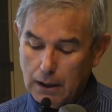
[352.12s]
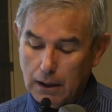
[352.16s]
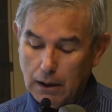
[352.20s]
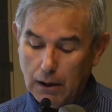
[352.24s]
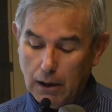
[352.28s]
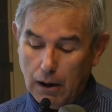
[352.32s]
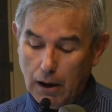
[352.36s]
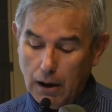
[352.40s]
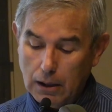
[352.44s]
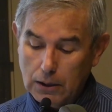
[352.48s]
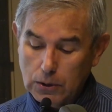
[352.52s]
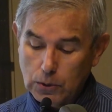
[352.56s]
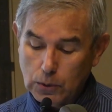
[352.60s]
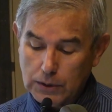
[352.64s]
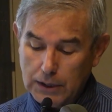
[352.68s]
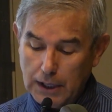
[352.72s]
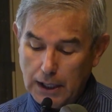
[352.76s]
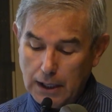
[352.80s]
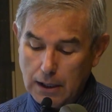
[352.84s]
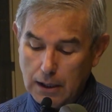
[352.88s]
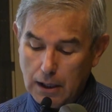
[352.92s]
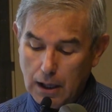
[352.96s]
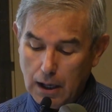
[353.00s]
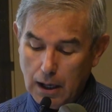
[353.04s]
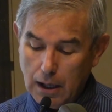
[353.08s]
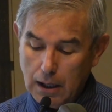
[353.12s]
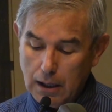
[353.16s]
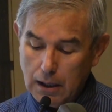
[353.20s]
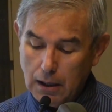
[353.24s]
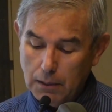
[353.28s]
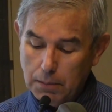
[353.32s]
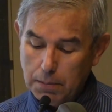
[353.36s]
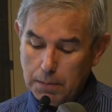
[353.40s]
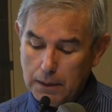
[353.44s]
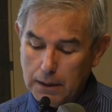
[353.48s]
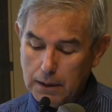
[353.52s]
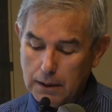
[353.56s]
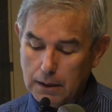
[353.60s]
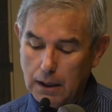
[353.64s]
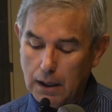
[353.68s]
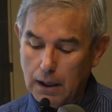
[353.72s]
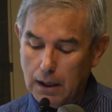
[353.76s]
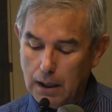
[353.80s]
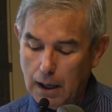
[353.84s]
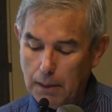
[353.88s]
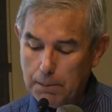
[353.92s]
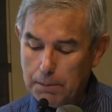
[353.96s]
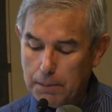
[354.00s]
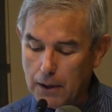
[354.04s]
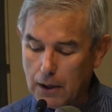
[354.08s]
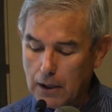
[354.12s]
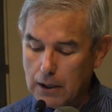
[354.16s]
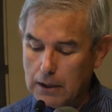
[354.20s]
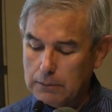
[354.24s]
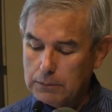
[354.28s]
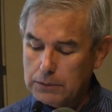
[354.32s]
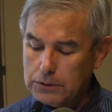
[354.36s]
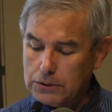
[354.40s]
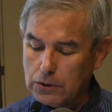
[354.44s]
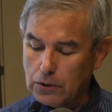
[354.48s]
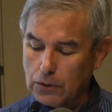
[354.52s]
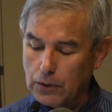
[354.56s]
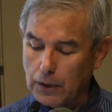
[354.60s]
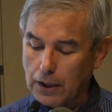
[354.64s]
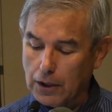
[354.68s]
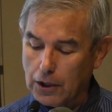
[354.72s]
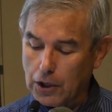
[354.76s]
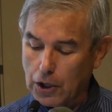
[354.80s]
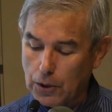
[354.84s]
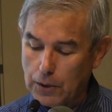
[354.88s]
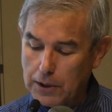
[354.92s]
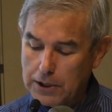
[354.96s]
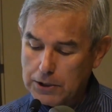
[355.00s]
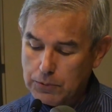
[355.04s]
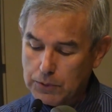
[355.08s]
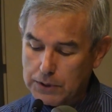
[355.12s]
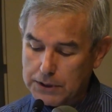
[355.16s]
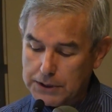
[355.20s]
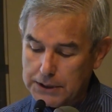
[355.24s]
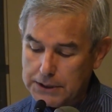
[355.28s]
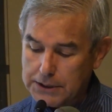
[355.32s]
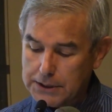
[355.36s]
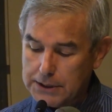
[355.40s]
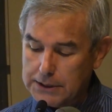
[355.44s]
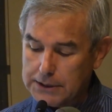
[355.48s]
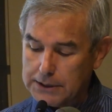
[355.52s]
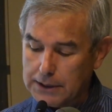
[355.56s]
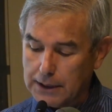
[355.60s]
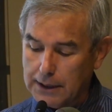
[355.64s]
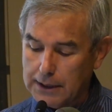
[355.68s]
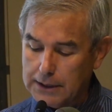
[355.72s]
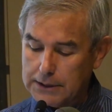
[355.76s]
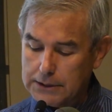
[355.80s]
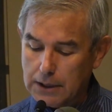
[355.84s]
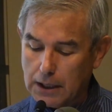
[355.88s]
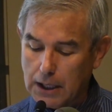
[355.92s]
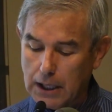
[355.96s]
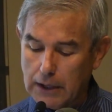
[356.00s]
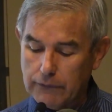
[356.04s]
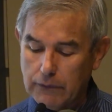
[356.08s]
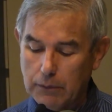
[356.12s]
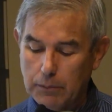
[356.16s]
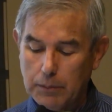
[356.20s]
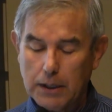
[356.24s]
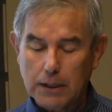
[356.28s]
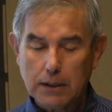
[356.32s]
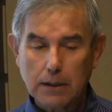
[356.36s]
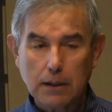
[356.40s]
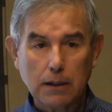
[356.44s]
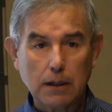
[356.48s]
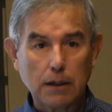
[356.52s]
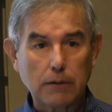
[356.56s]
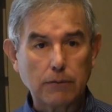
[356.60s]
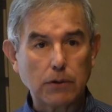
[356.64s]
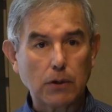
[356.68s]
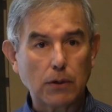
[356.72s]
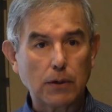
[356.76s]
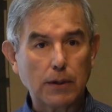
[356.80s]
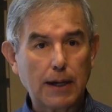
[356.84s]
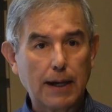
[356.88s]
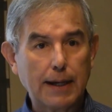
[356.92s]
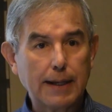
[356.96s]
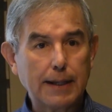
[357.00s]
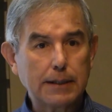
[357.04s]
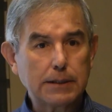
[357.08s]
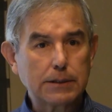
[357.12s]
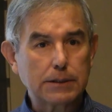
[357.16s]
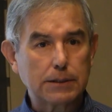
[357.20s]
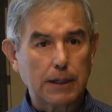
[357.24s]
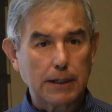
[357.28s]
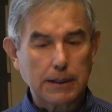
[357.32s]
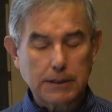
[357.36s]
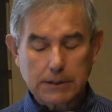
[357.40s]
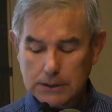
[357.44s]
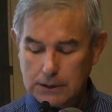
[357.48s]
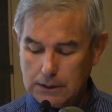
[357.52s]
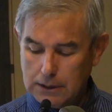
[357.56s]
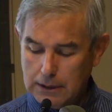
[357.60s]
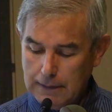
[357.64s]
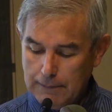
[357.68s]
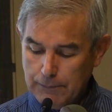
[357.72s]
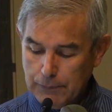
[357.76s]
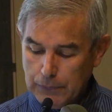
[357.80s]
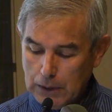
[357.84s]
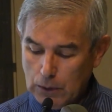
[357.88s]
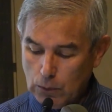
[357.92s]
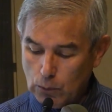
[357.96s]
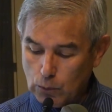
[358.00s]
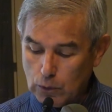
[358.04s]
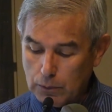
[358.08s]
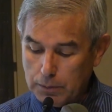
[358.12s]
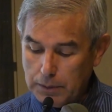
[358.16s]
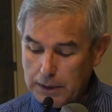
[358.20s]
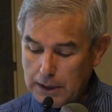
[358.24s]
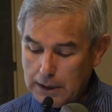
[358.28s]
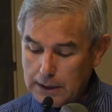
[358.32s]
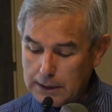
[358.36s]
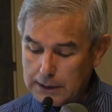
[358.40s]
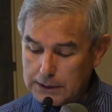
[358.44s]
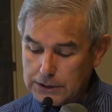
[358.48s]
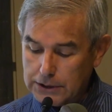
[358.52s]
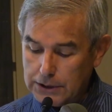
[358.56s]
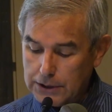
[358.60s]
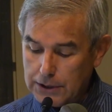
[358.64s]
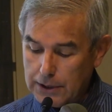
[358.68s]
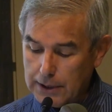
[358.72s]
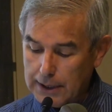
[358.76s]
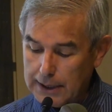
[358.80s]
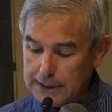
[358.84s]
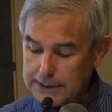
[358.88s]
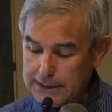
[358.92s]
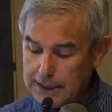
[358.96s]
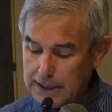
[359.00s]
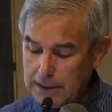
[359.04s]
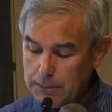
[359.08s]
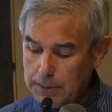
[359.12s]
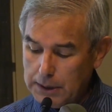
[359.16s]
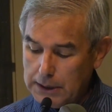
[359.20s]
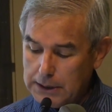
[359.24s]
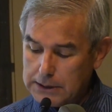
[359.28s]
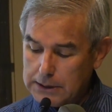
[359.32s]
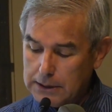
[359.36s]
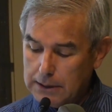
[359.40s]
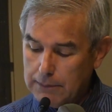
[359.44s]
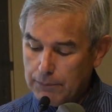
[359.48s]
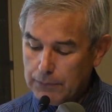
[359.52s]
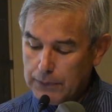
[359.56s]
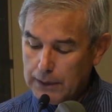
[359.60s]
All who take up arms or encourage resistance against the government of the United States will be considered as enemies